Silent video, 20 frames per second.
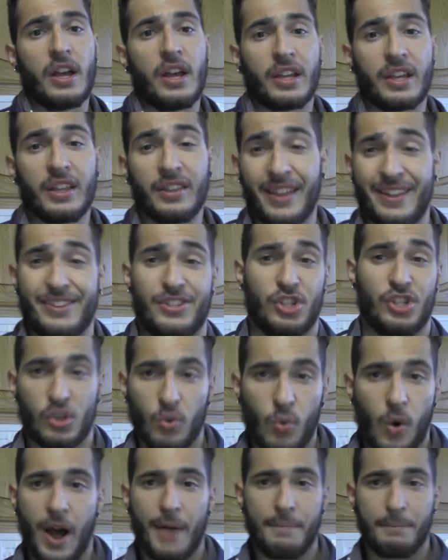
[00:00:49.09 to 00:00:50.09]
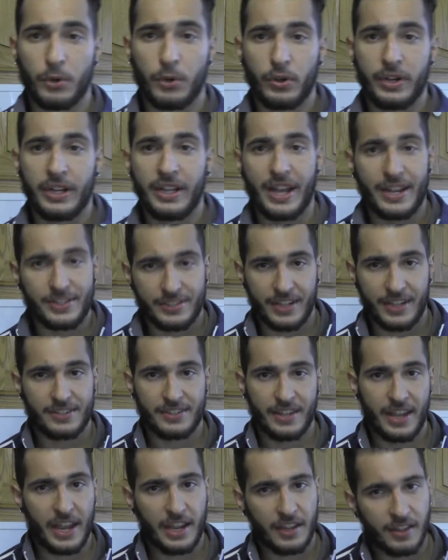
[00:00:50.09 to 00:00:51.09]
getting that squat booty, as they
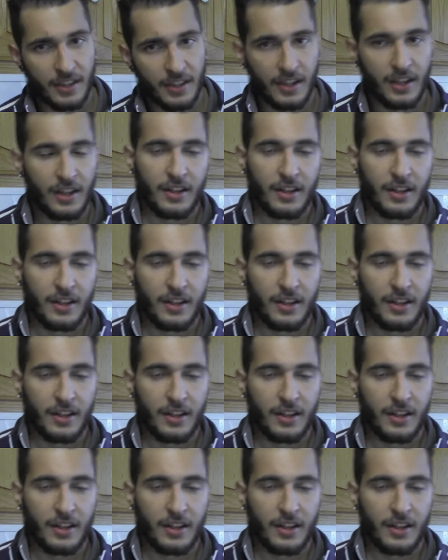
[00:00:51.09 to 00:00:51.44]
say.